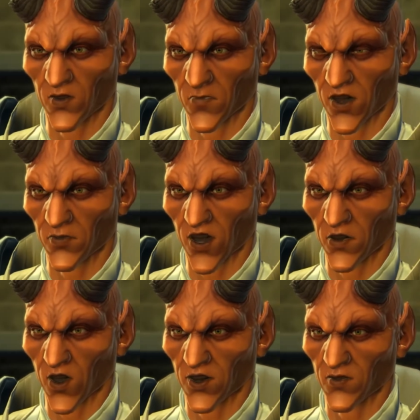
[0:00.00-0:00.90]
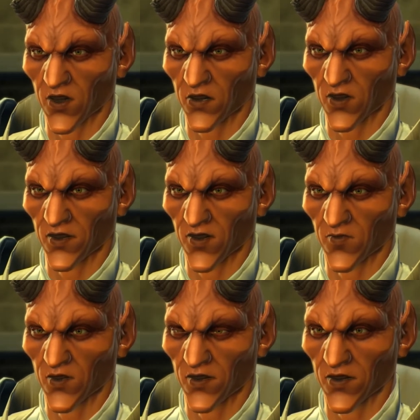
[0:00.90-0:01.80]
biggest blockade run this galaxy's
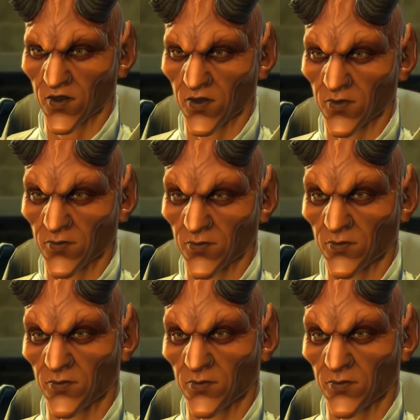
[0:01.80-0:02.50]
ever seen.